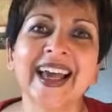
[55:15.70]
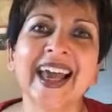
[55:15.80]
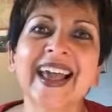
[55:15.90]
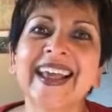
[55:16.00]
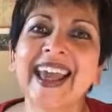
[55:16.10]

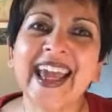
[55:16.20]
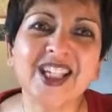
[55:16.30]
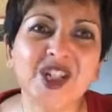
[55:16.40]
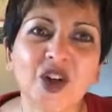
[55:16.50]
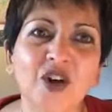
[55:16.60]
engage
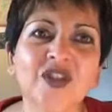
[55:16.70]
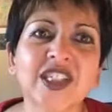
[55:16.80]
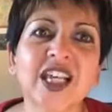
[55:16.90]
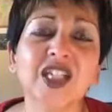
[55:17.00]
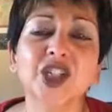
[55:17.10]
in
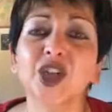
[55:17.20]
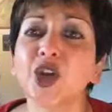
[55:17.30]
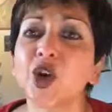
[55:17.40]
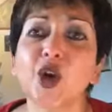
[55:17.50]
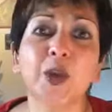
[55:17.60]
conversation. You're
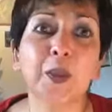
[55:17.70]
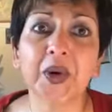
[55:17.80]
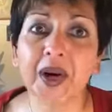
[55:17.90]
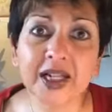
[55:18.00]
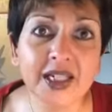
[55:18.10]
not going to
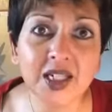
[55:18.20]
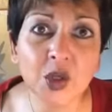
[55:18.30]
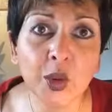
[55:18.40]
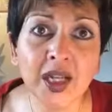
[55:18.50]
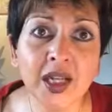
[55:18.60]
practice
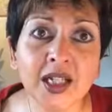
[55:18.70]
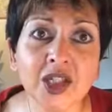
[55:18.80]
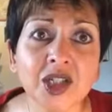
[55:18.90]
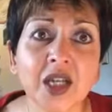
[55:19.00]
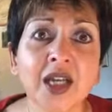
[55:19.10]
your
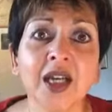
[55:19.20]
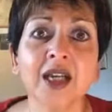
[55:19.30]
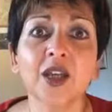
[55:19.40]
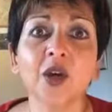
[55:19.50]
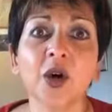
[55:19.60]
English.
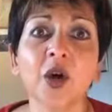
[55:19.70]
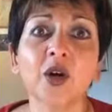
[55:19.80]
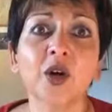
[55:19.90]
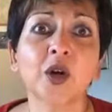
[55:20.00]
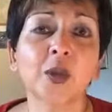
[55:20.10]
You're
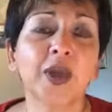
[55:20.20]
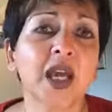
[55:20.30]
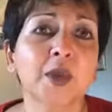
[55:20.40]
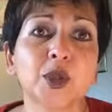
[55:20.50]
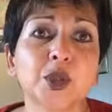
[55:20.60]
not going to be
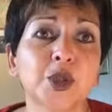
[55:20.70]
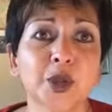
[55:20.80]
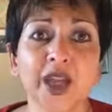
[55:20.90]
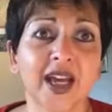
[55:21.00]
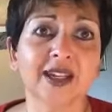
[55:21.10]
able to do
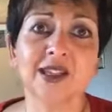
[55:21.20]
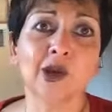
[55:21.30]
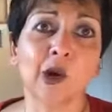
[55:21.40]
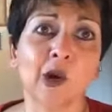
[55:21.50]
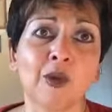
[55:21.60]
that.
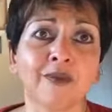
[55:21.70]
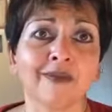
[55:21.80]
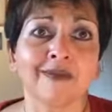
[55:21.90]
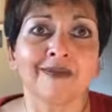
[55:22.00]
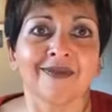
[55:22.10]
So
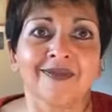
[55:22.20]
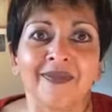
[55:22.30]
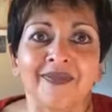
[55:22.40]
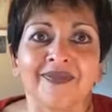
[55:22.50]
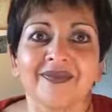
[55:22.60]

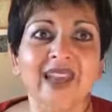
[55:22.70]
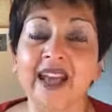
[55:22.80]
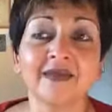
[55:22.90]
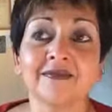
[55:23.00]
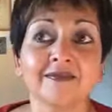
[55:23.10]

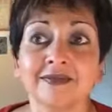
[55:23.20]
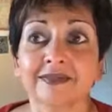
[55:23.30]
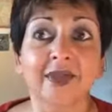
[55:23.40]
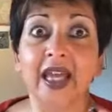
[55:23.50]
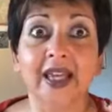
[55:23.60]
then,
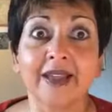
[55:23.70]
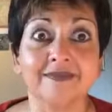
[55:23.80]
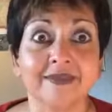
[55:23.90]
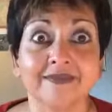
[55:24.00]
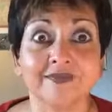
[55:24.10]
hey,
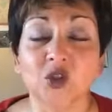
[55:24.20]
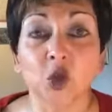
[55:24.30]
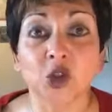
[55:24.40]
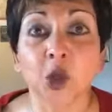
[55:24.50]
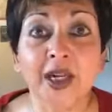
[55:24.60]
it's your
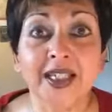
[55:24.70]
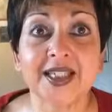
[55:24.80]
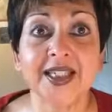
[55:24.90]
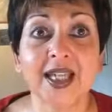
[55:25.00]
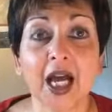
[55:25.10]

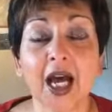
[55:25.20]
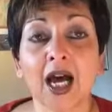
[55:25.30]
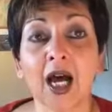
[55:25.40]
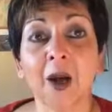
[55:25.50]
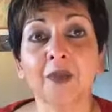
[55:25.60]
choice.
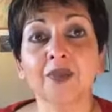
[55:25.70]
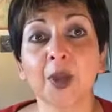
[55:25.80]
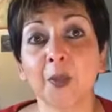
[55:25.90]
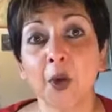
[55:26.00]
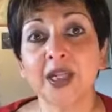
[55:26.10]
The
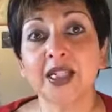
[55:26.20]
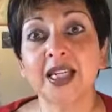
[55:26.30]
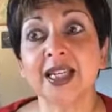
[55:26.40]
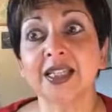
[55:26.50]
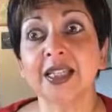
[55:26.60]
point
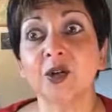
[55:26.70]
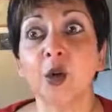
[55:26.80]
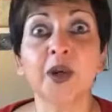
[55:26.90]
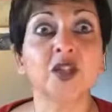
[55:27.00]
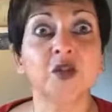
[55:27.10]
is,
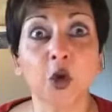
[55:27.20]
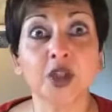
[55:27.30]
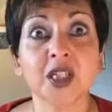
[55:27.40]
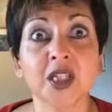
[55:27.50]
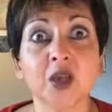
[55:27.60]
nobody's
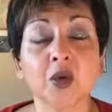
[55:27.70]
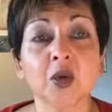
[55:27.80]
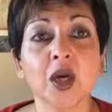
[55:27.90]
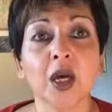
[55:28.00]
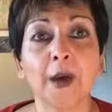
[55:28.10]
forcing you.
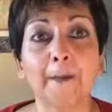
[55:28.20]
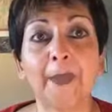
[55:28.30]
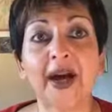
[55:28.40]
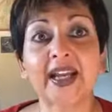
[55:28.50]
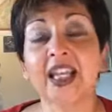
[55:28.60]

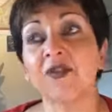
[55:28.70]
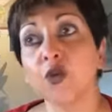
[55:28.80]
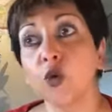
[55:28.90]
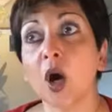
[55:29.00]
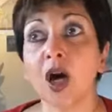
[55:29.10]
But if
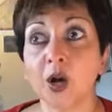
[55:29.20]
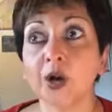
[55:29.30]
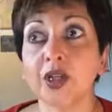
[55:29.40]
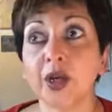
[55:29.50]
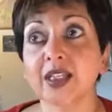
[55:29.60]
you are going
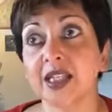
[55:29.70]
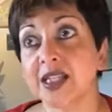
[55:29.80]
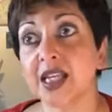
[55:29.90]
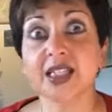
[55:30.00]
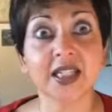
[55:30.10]
to, as I
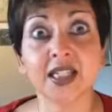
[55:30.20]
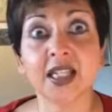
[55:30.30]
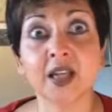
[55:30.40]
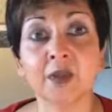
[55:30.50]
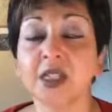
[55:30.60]
say,
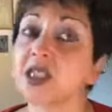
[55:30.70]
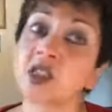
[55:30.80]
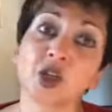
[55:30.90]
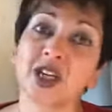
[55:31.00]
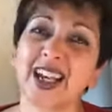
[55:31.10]
succeed in business,
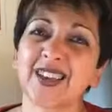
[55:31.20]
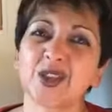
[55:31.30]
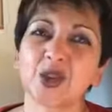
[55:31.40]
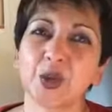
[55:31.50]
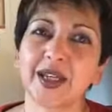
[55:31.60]
you're going to have to
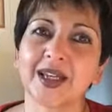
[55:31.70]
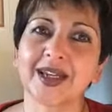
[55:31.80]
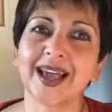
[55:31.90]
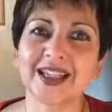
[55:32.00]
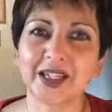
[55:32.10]
do it
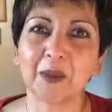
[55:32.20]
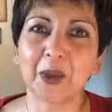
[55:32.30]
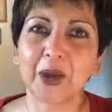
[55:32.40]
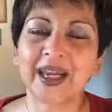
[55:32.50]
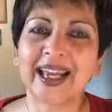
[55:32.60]
at some
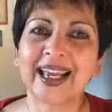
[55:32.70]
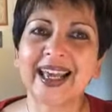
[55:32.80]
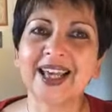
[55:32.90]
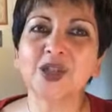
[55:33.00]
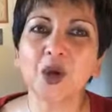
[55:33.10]
point.
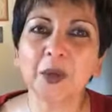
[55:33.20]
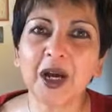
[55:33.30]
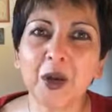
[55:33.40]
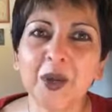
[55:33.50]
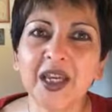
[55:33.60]
It's all about
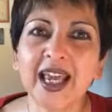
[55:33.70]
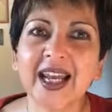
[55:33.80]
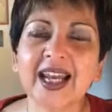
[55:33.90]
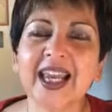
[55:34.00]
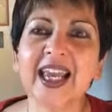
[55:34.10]

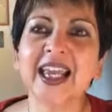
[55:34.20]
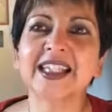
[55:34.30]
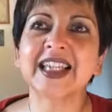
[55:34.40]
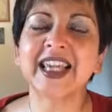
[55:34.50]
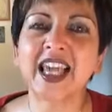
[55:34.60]
communicating. It's
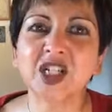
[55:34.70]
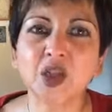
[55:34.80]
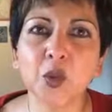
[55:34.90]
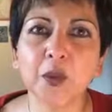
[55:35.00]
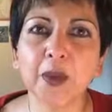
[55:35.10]
engaging
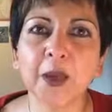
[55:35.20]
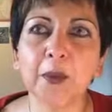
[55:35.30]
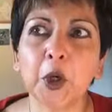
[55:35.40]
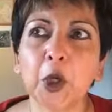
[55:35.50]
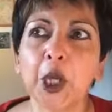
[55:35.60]
with
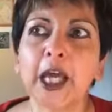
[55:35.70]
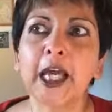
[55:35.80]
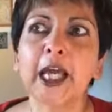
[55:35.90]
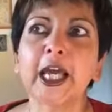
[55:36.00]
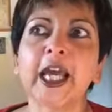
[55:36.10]
people.
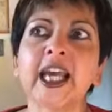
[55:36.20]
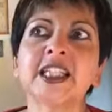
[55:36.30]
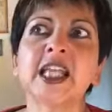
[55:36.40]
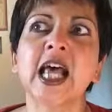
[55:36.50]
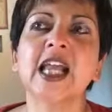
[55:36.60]
It's
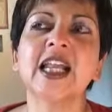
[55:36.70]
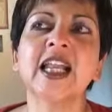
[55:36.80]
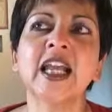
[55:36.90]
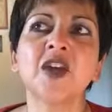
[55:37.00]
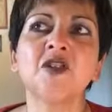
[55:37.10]

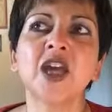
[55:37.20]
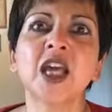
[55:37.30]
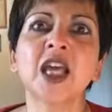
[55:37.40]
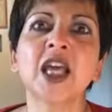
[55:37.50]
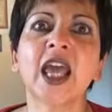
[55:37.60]

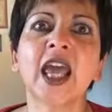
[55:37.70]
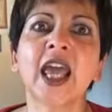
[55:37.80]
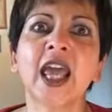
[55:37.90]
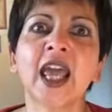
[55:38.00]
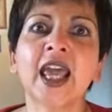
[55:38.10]
leaving
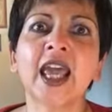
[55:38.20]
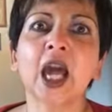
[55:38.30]
an